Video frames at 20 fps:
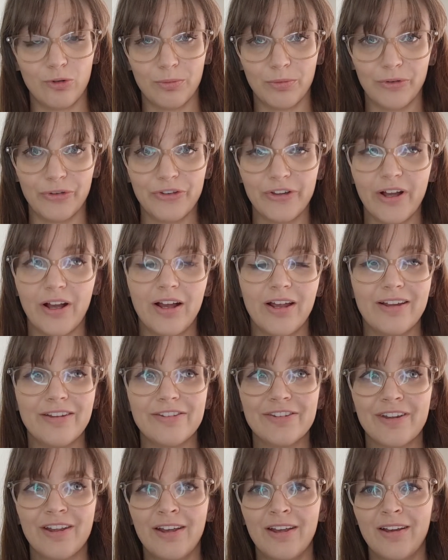normal
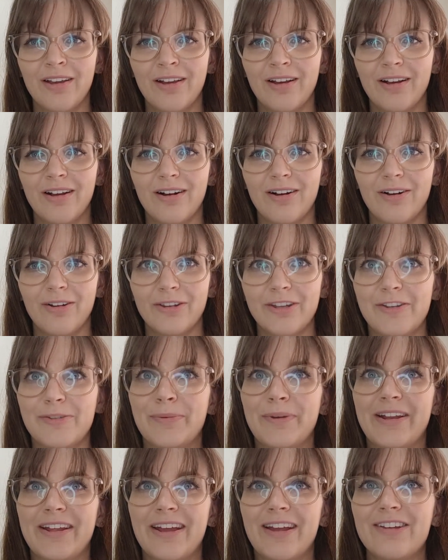size, on
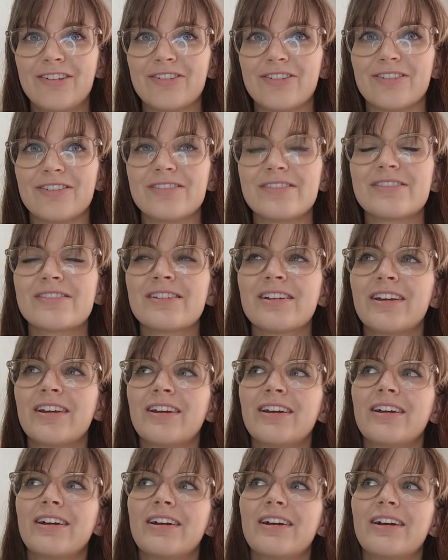these medications,
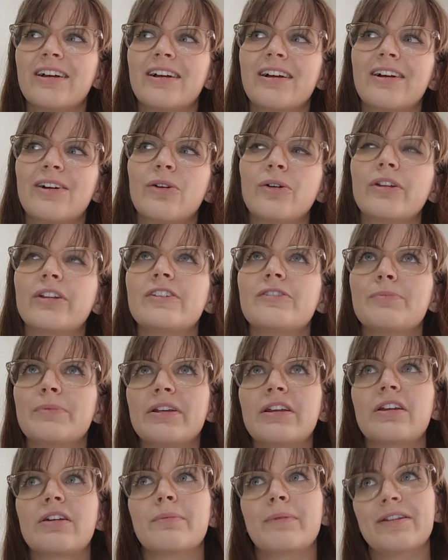or at least
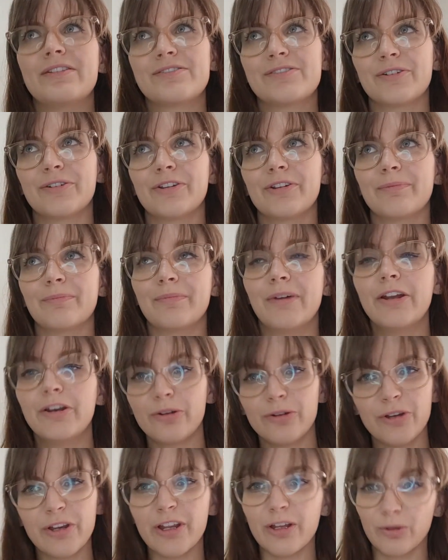being commenced on them. I
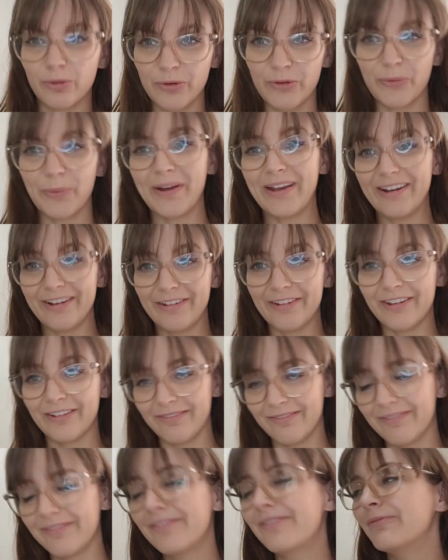know you can lose weight, and
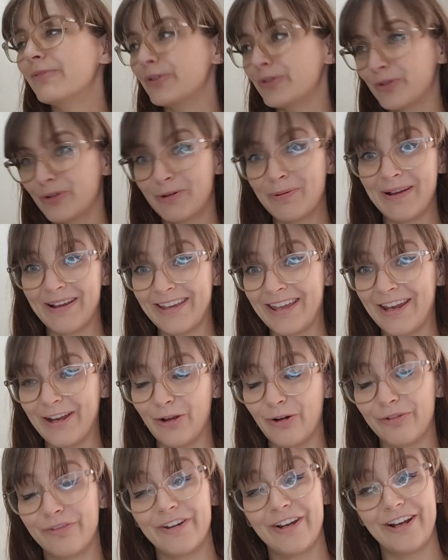then we'll talk about
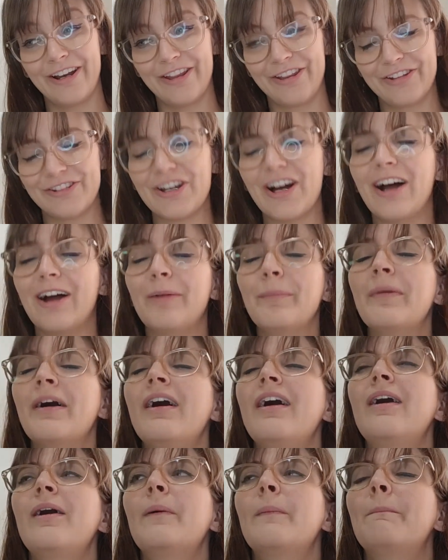getting off at another time.
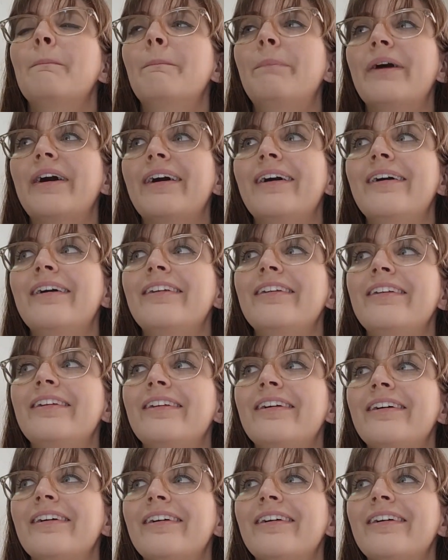But